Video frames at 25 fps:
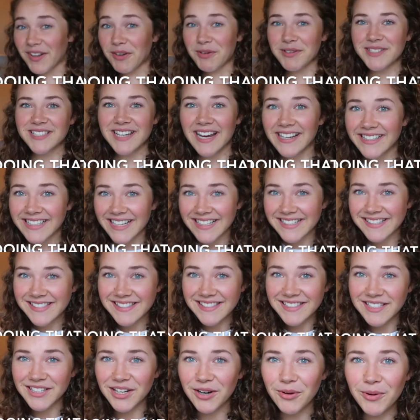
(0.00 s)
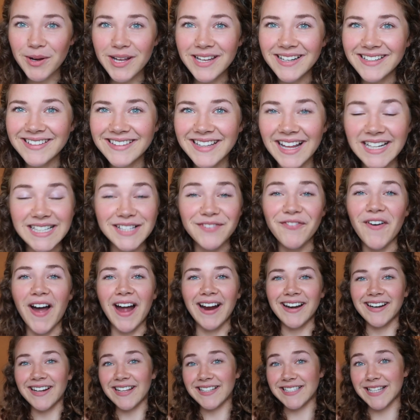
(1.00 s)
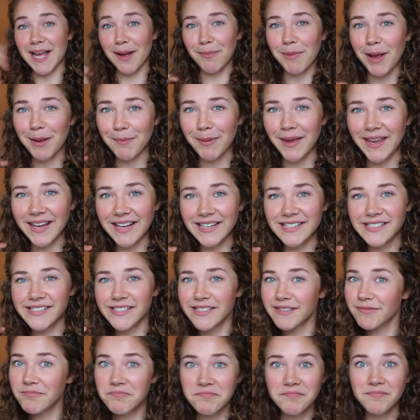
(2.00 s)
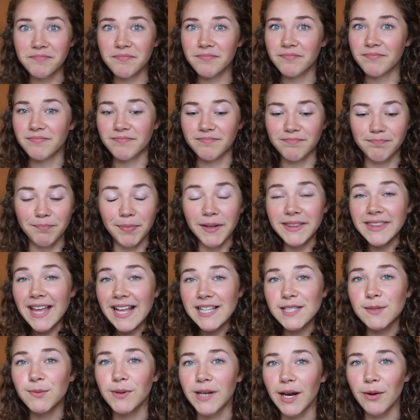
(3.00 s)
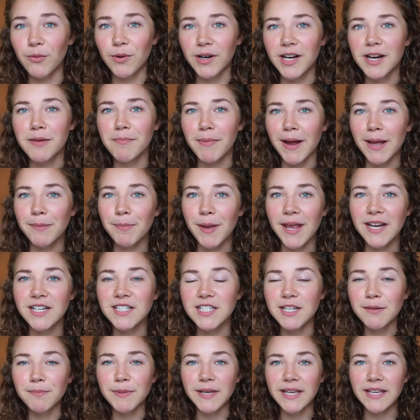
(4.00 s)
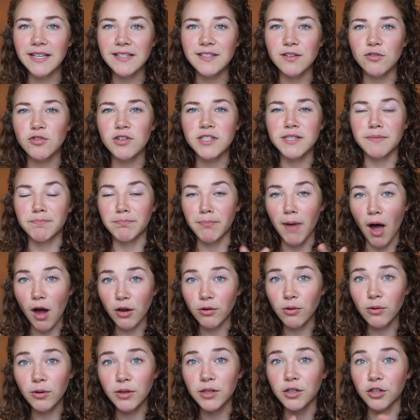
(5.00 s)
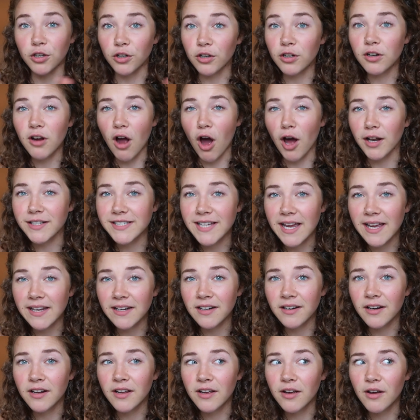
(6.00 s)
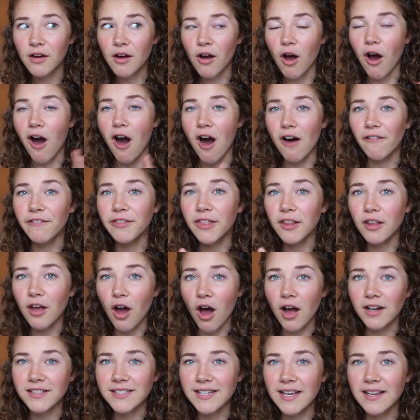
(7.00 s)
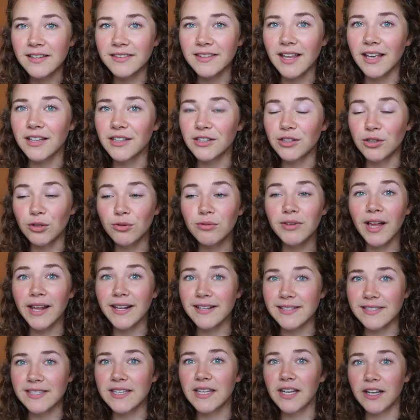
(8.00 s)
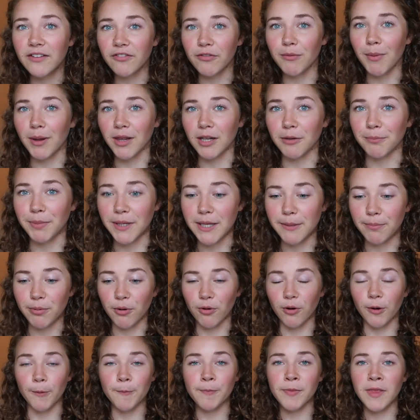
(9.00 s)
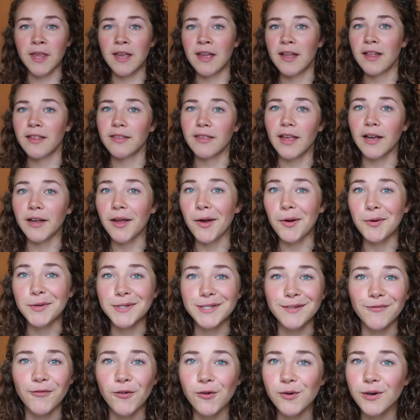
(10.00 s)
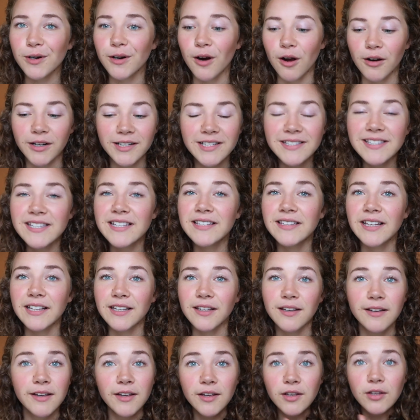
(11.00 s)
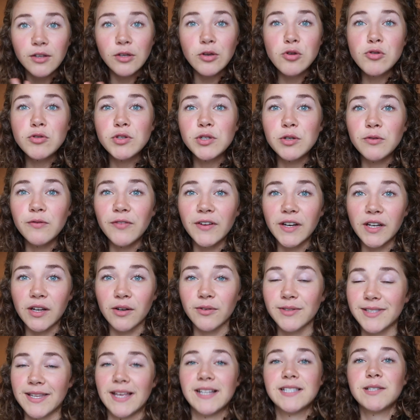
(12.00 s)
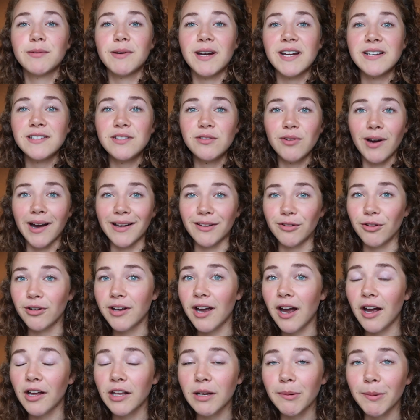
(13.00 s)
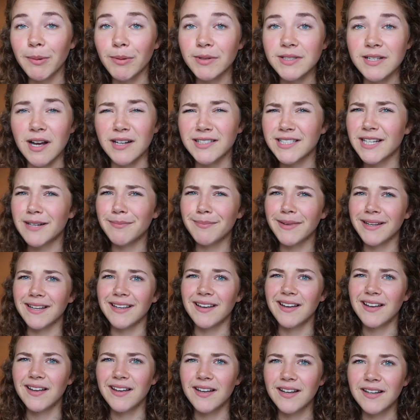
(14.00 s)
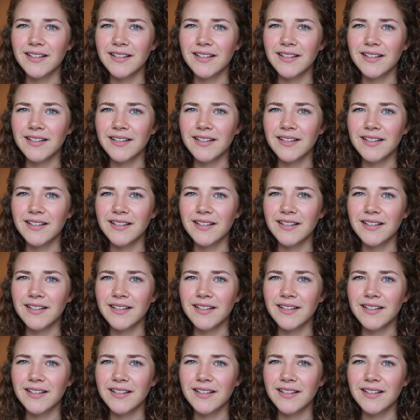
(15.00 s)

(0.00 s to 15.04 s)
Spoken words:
know. Which I guess, you know what? That's fine. It's on my page, but that's what I wanted my page to be. So just model your content off the content that you like seeing from other people. That goes for, honestly, like YouTube videos. That's what I do. I look at other people's content, I'm like,